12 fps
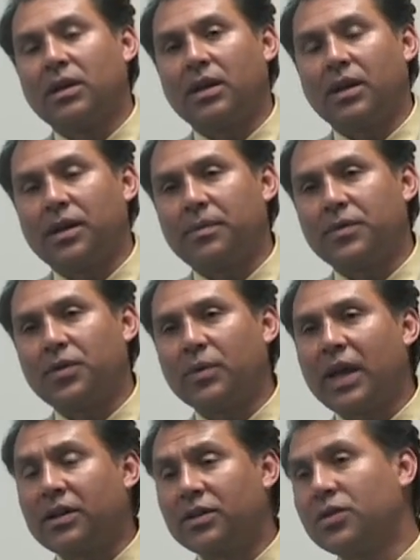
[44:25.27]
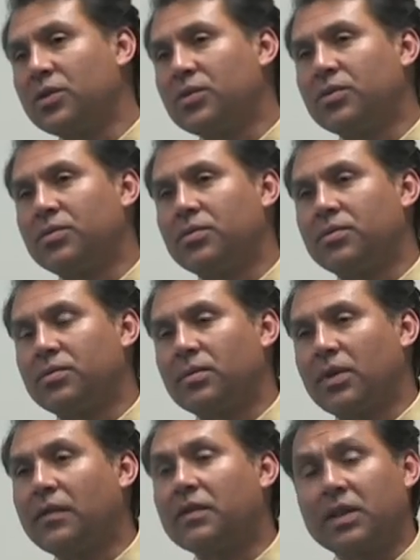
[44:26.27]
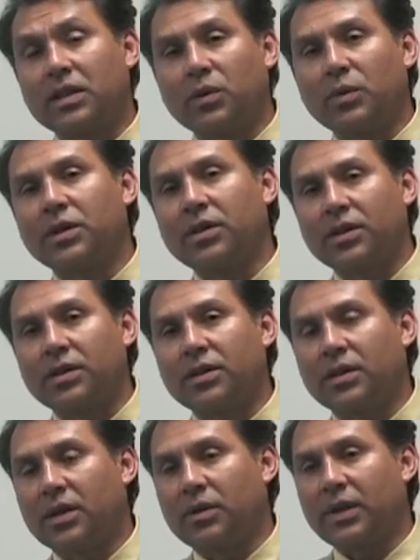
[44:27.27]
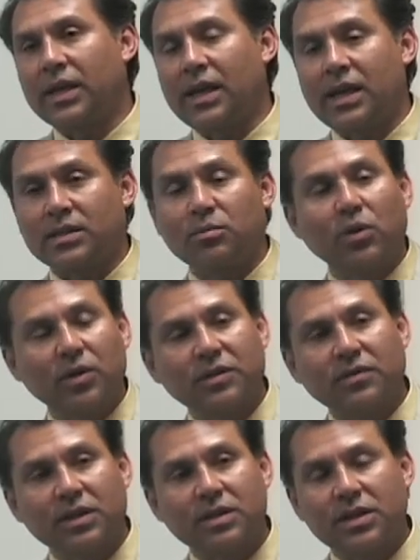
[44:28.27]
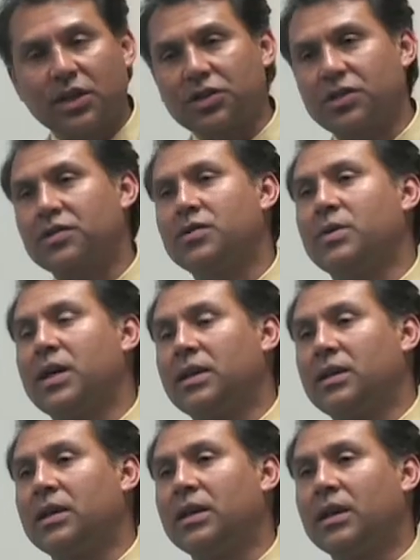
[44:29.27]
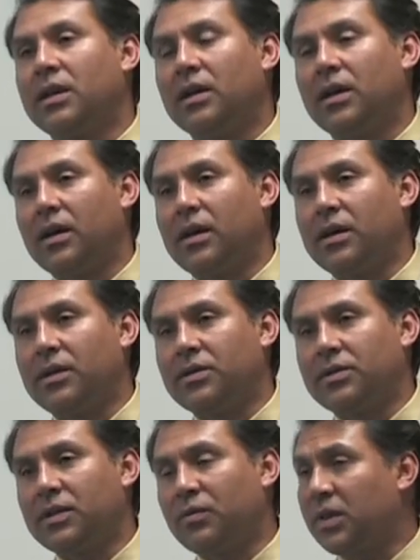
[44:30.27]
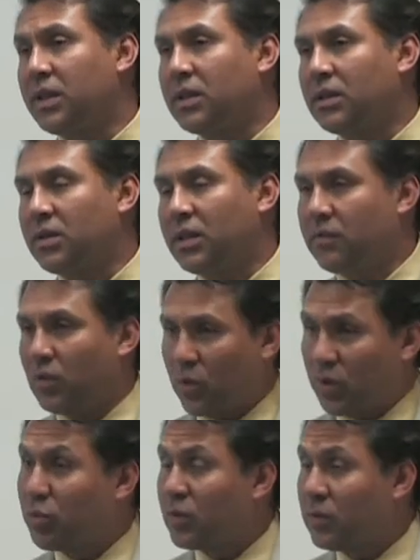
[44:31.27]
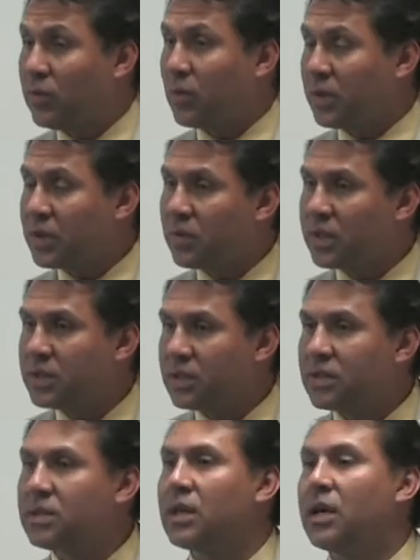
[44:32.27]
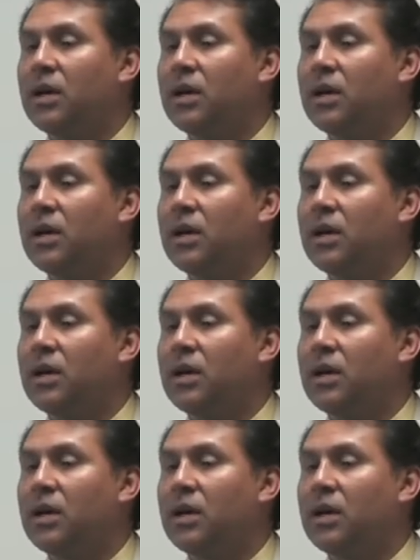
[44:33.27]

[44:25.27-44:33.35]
Um, so we had to do everything that we could. Uh, we had to ask employees for concessions. We had to uh, see if we can get voter approval for increases.